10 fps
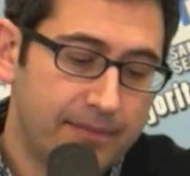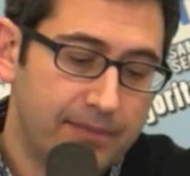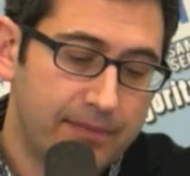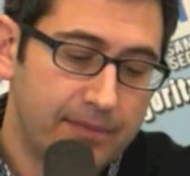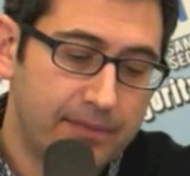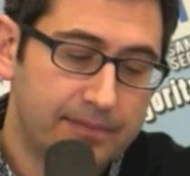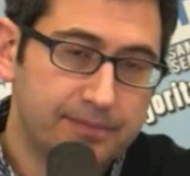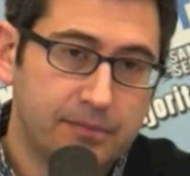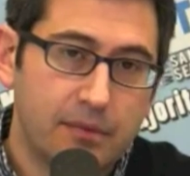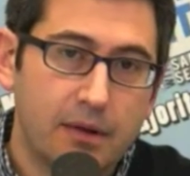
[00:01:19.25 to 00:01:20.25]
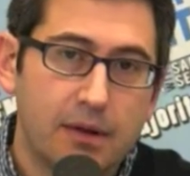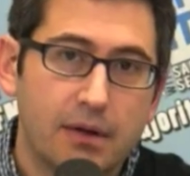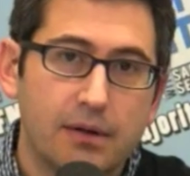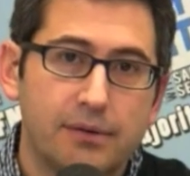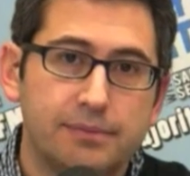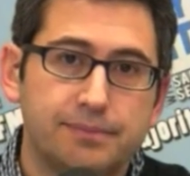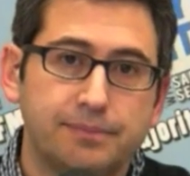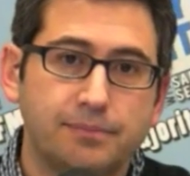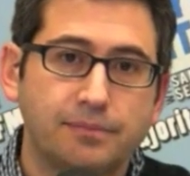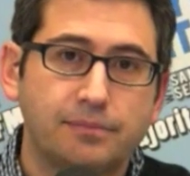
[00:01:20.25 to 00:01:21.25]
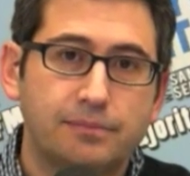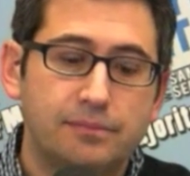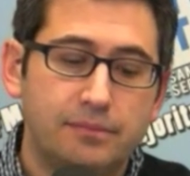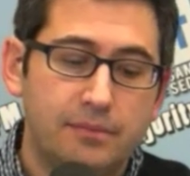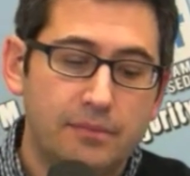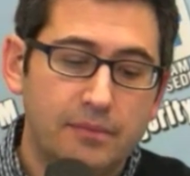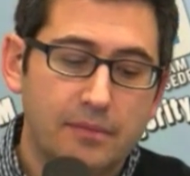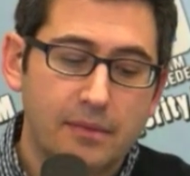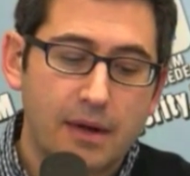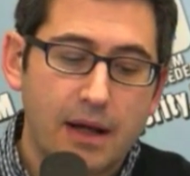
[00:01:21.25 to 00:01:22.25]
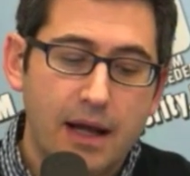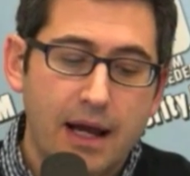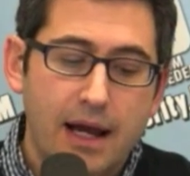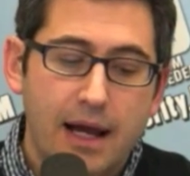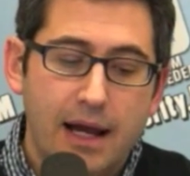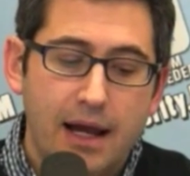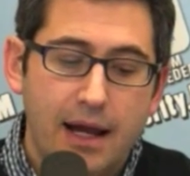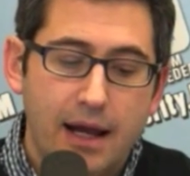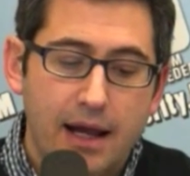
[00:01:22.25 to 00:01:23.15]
Nothing is said.